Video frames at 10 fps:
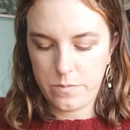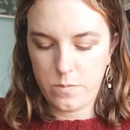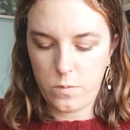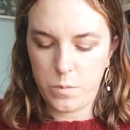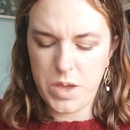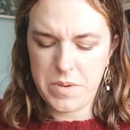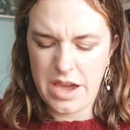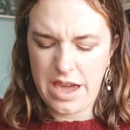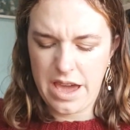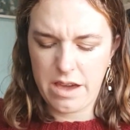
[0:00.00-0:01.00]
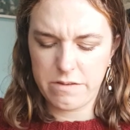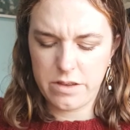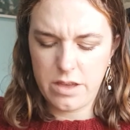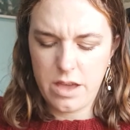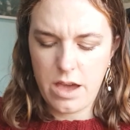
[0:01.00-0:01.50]
well, maybe I have.
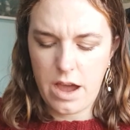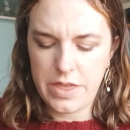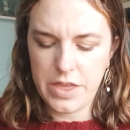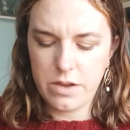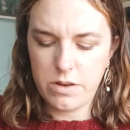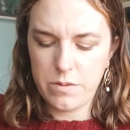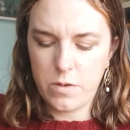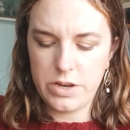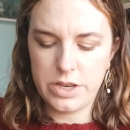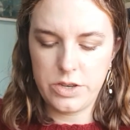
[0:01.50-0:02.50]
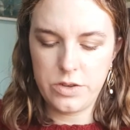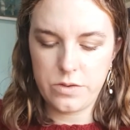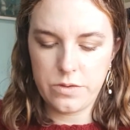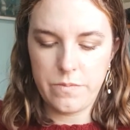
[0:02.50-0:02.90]
I think what I'm going to do